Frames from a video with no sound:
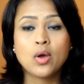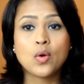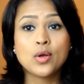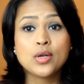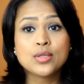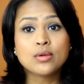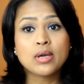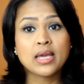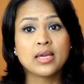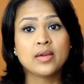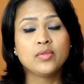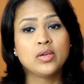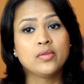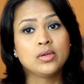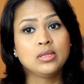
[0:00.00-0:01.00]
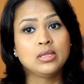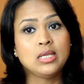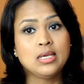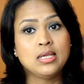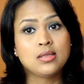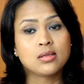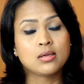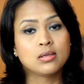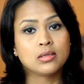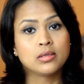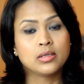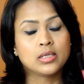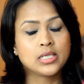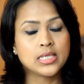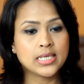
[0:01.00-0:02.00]
Also, I have given these
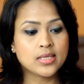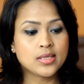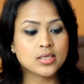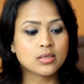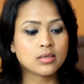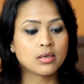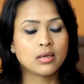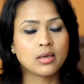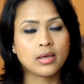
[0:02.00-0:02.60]
a test,